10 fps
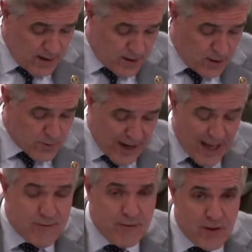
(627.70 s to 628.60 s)
And over
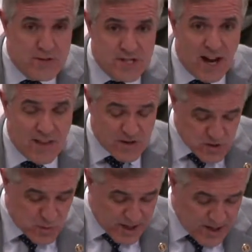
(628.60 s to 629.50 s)
half of those
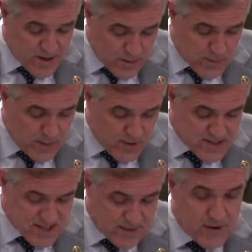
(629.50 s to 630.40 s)
dollars went into the
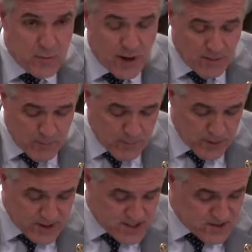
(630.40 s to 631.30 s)
public safety realm,
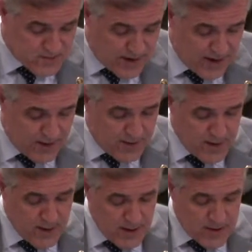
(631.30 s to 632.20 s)
police and
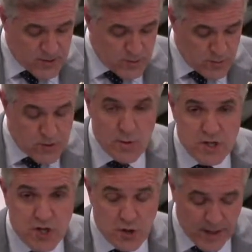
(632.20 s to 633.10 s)
fire,
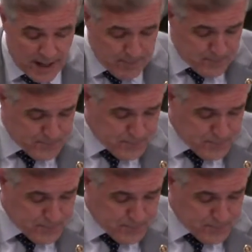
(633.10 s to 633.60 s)
to ensure that.